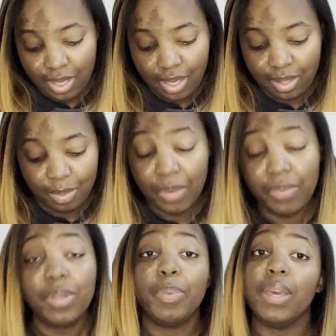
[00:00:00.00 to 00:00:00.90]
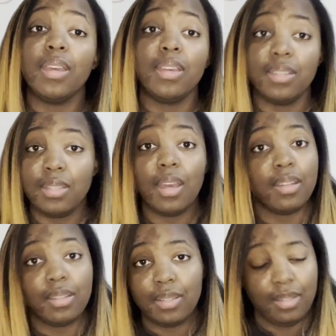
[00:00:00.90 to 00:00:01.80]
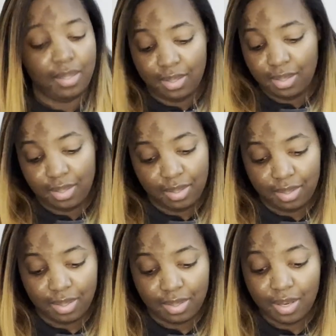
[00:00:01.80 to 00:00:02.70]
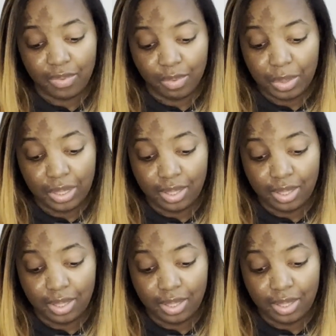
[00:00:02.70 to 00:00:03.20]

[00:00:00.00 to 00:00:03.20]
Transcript: The monthly pay is not, it's not for me.